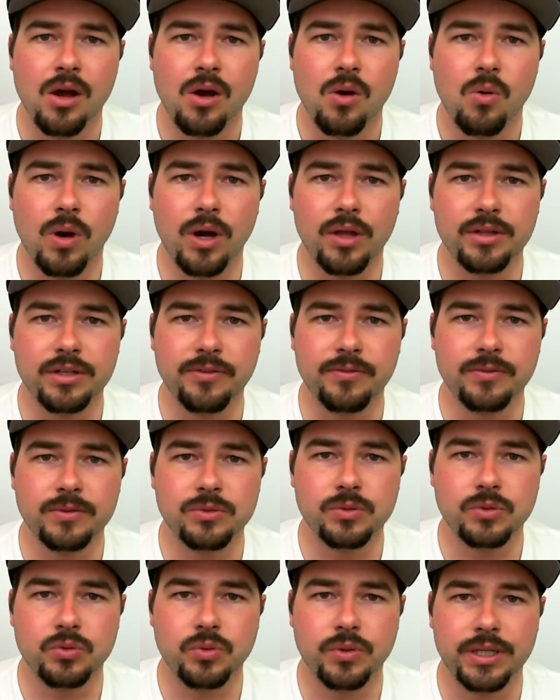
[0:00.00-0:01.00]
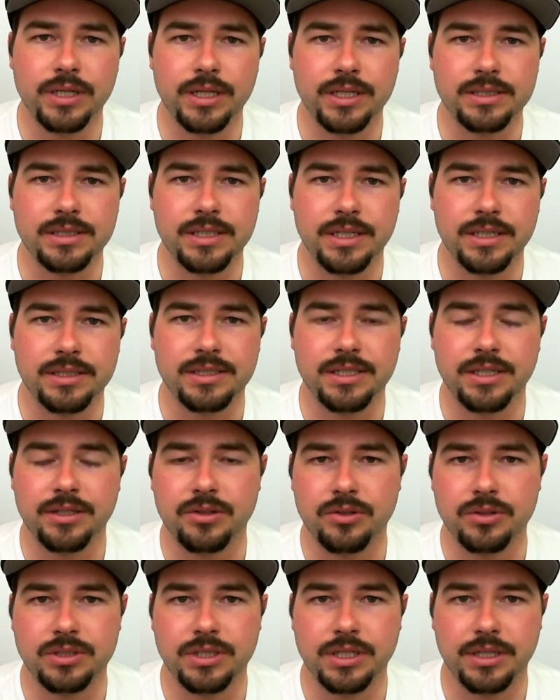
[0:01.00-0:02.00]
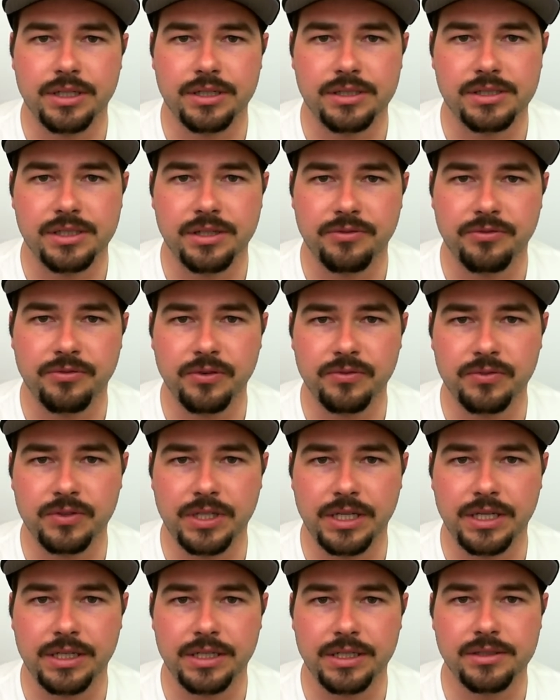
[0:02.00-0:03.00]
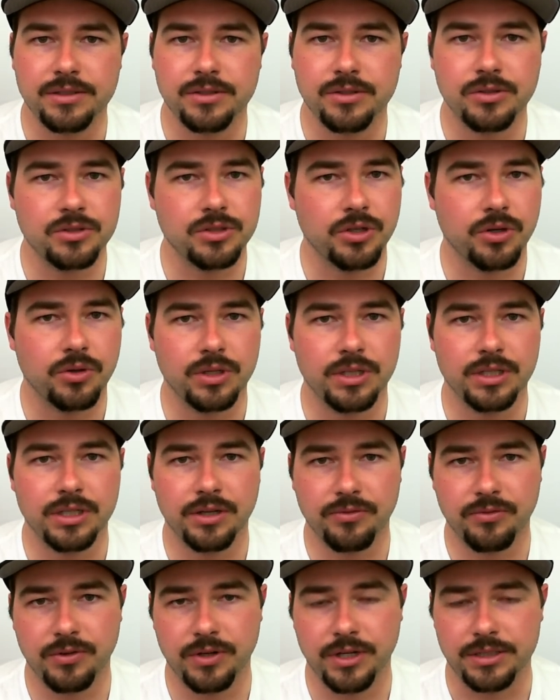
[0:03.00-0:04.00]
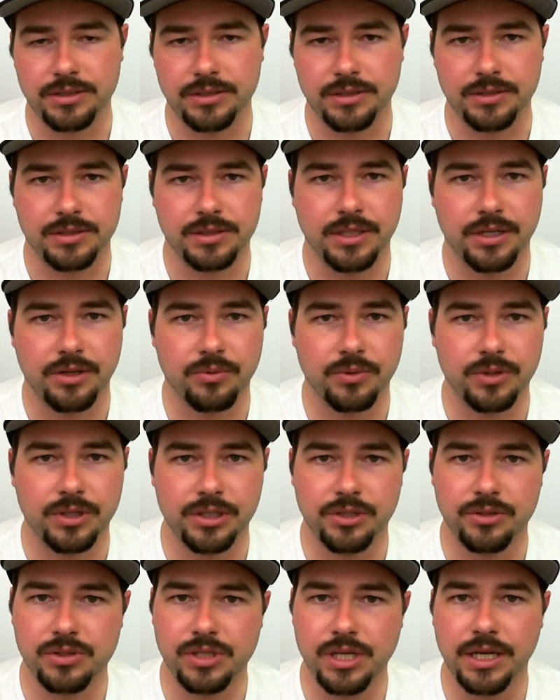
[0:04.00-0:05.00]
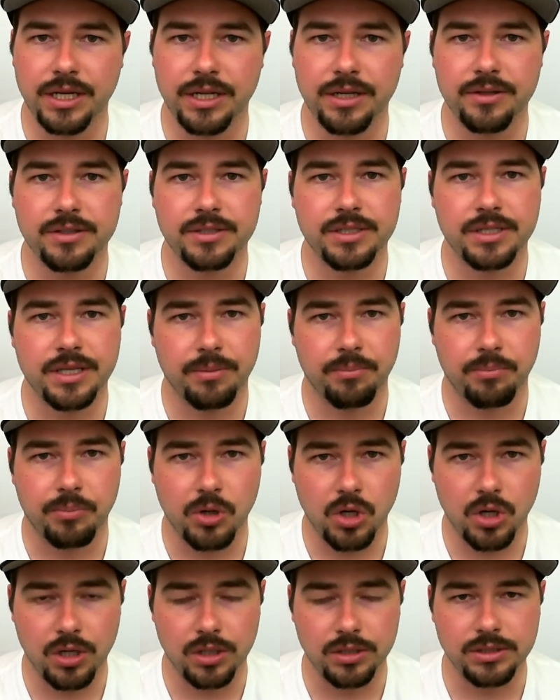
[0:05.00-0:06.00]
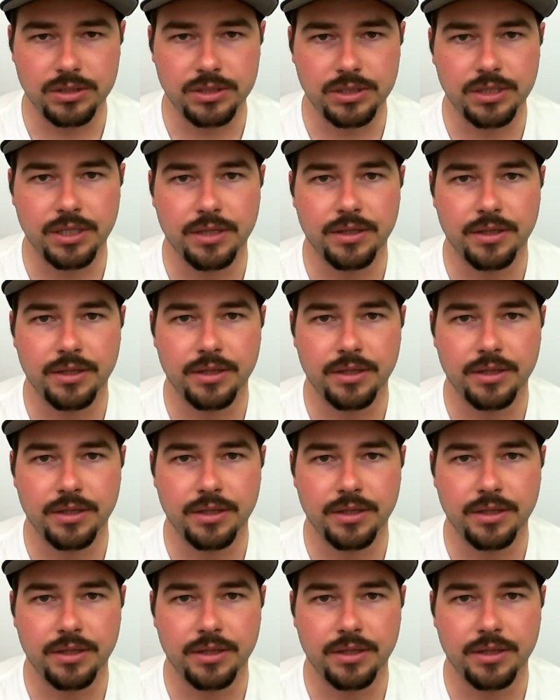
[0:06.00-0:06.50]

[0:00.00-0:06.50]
Well, the difference between, let's say, a C13 and a C15 is they're totally different engines. They don't really use any of the same parts.